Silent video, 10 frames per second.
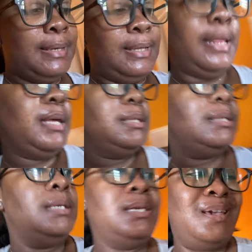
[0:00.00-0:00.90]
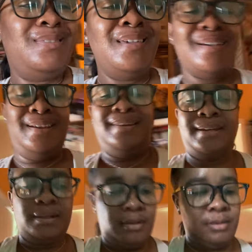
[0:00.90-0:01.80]
Let's see, I think I
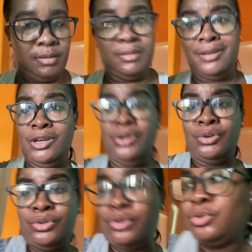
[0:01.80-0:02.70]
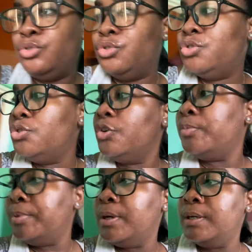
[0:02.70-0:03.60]
did. Not too sure,
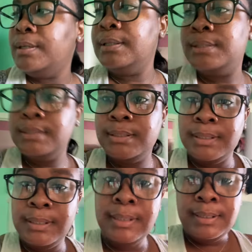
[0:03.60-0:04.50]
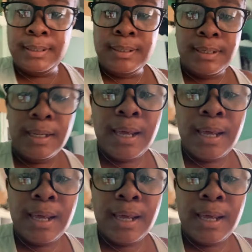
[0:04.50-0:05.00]
but did